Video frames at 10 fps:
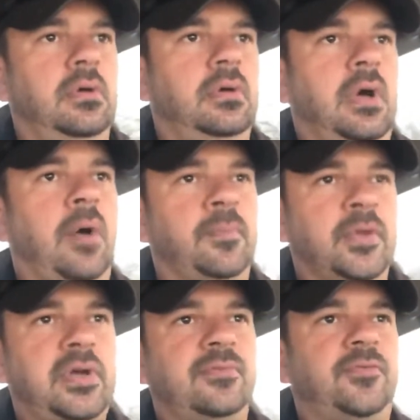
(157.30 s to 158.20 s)
I'm
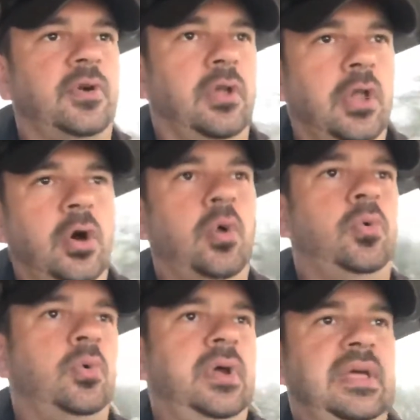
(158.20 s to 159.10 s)
looking for
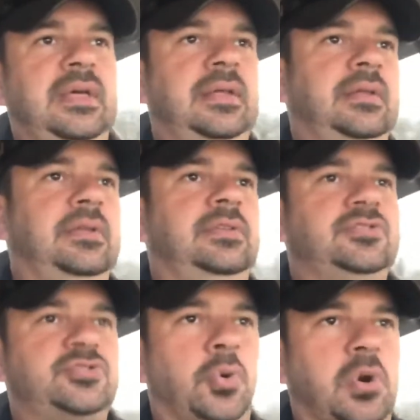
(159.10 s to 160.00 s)
low
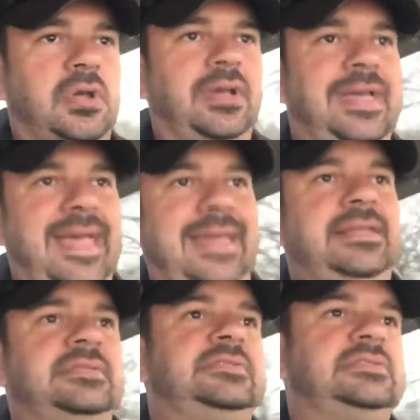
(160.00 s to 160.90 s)
end torque
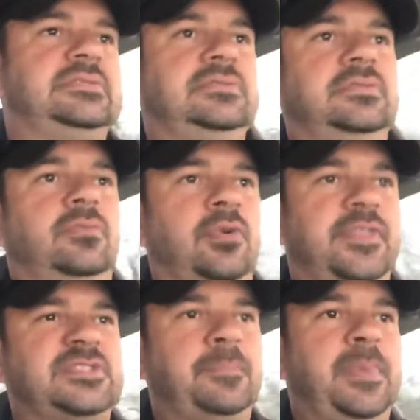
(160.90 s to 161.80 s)
gains with
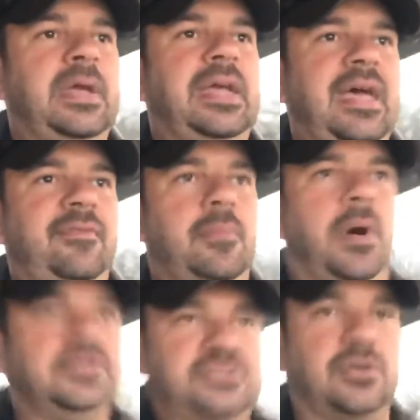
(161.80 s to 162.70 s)
this big heavy
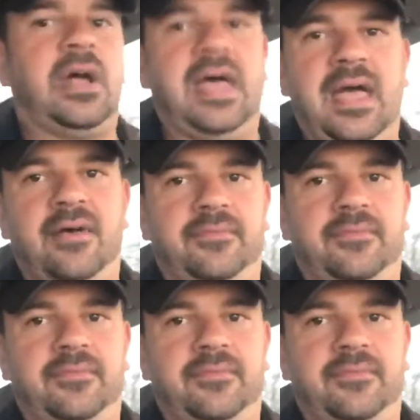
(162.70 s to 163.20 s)
monster I have.